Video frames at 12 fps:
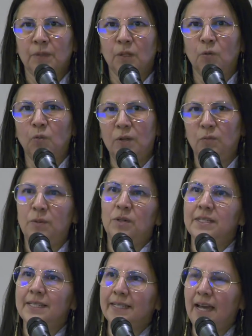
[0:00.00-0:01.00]
when we were
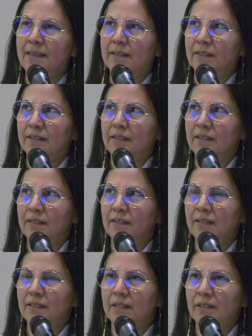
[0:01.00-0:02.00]
together.
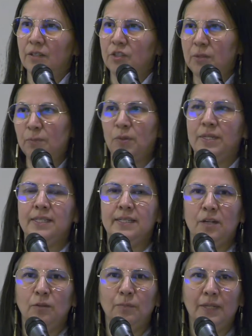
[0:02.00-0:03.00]
She pointed
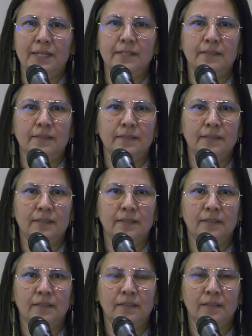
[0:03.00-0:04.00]
out places
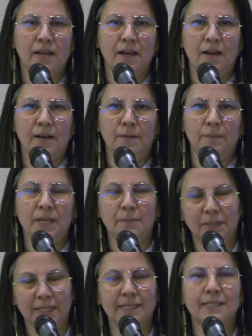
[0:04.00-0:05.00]
and
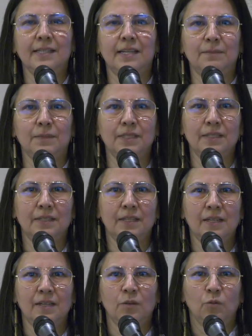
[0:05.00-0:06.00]
place names,
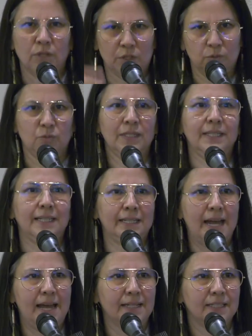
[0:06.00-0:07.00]
which really
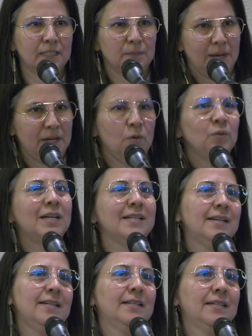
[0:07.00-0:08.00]
enhanced my own
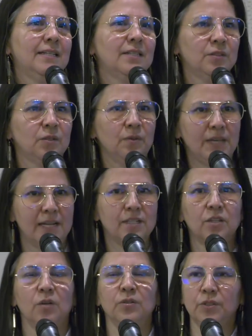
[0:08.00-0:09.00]
identity. So
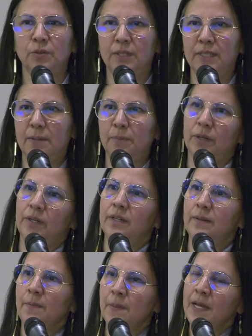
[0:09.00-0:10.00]
that's also in that book.
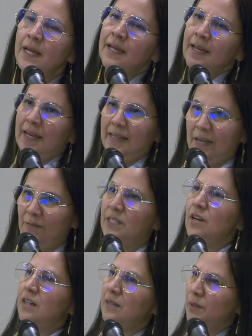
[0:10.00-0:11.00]
And then we
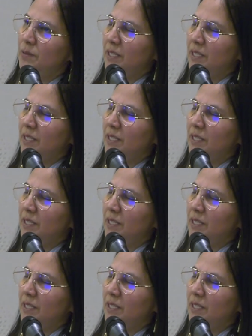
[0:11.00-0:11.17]
talk about